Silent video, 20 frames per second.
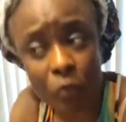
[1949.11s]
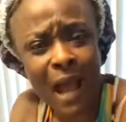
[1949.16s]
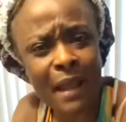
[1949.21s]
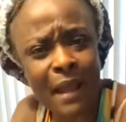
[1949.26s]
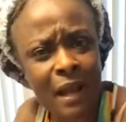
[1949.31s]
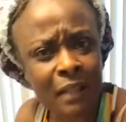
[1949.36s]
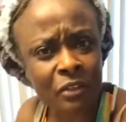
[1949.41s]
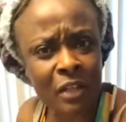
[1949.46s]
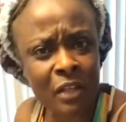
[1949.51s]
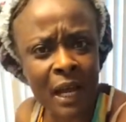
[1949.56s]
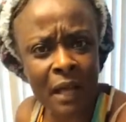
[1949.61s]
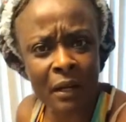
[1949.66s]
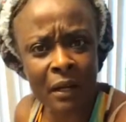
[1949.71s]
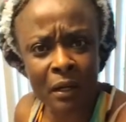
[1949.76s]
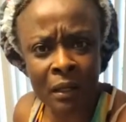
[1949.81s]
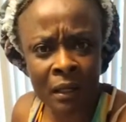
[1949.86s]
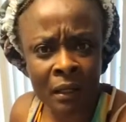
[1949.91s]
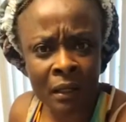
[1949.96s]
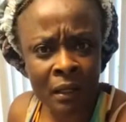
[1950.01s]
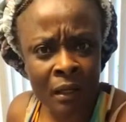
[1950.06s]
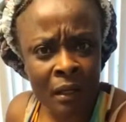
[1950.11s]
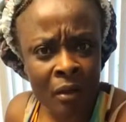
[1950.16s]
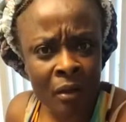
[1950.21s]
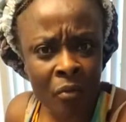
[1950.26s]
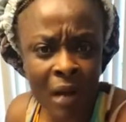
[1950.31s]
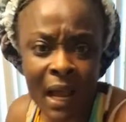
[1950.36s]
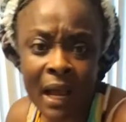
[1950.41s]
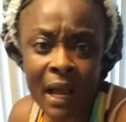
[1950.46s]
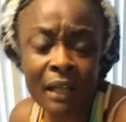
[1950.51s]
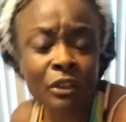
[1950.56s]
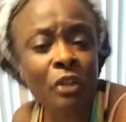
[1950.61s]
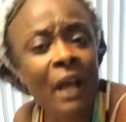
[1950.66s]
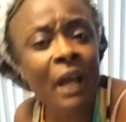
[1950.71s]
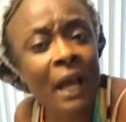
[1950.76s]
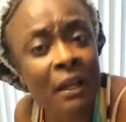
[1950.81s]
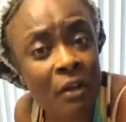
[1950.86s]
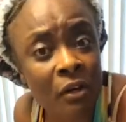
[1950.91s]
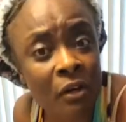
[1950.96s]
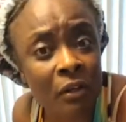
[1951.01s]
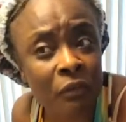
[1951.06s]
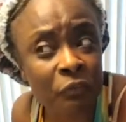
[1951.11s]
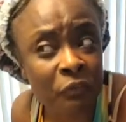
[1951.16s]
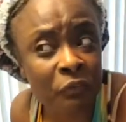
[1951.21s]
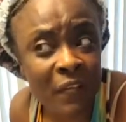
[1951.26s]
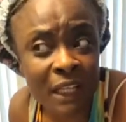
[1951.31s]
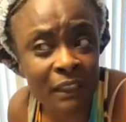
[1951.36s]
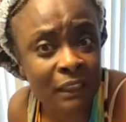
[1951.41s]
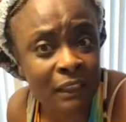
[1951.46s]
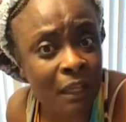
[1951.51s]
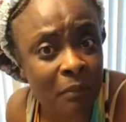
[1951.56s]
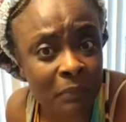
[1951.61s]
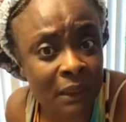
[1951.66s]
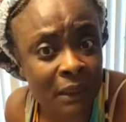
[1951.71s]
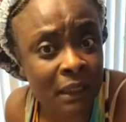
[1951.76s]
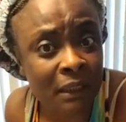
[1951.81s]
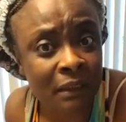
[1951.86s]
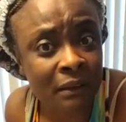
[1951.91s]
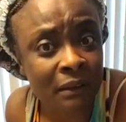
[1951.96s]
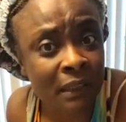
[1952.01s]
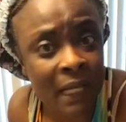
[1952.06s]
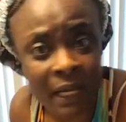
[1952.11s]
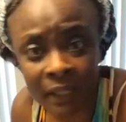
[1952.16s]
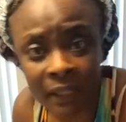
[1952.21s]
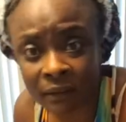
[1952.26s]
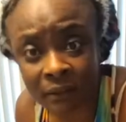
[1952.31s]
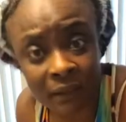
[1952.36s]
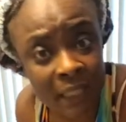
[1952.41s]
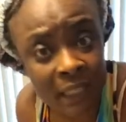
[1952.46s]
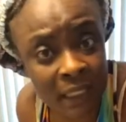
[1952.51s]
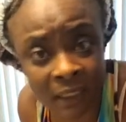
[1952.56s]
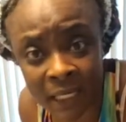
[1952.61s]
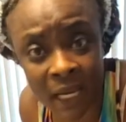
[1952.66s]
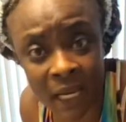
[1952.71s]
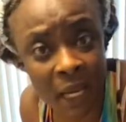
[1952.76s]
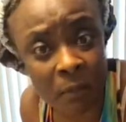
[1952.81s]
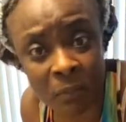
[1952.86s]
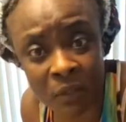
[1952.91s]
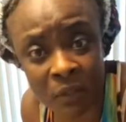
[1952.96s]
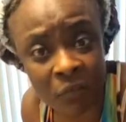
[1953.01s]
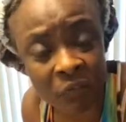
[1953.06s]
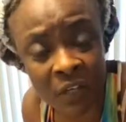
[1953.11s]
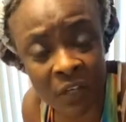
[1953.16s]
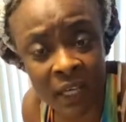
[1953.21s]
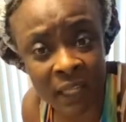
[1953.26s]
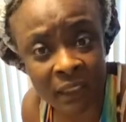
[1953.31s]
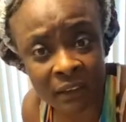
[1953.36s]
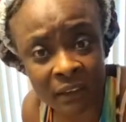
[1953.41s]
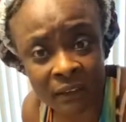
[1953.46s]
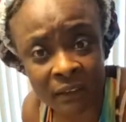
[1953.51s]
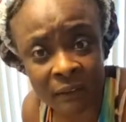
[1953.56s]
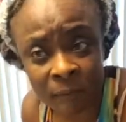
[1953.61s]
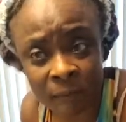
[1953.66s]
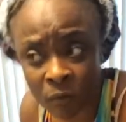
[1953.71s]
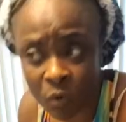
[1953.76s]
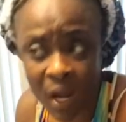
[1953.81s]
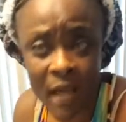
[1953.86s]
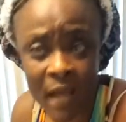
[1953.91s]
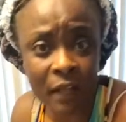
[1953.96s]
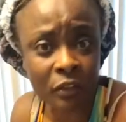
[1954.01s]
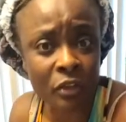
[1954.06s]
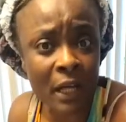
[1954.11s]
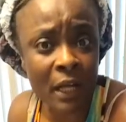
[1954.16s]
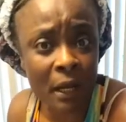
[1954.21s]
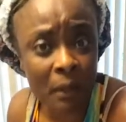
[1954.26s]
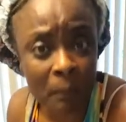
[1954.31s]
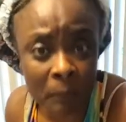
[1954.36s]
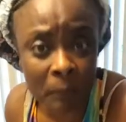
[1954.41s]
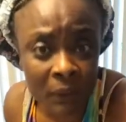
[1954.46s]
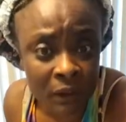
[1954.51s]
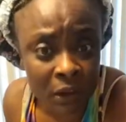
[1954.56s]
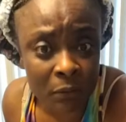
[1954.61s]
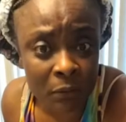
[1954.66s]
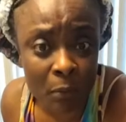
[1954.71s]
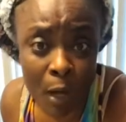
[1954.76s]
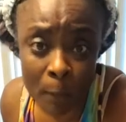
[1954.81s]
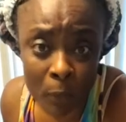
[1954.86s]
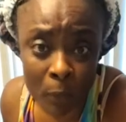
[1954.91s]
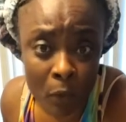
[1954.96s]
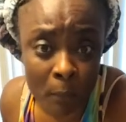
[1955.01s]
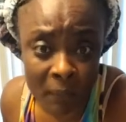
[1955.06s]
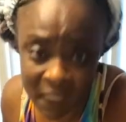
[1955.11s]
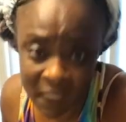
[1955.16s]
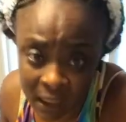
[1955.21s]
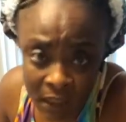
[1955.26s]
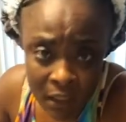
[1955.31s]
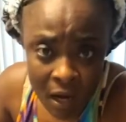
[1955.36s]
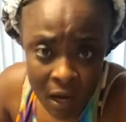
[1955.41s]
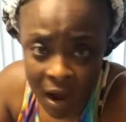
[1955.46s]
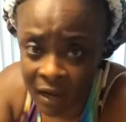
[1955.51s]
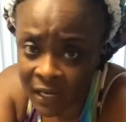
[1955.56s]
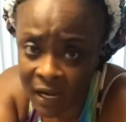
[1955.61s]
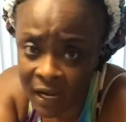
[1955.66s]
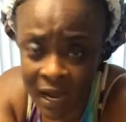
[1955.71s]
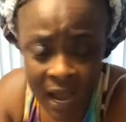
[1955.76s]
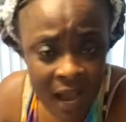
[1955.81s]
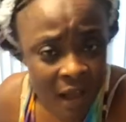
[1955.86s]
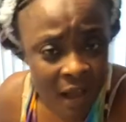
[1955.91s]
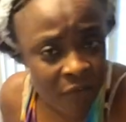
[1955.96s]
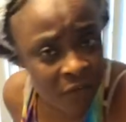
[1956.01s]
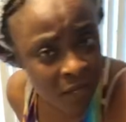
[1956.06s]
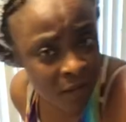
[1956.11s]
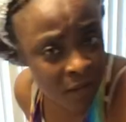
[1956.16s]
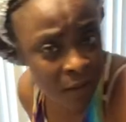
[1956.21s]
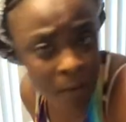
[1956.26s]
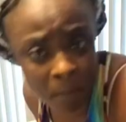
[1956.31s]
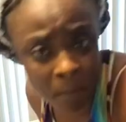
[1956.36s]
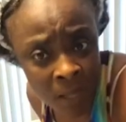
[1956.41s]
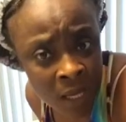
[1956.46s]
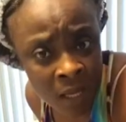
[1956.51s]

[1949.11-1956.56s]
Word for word: Why y'all trying to? Why y'all trying to fix something that that can't be fixed? Why y'all trying to push him up on me? Y'all can have him.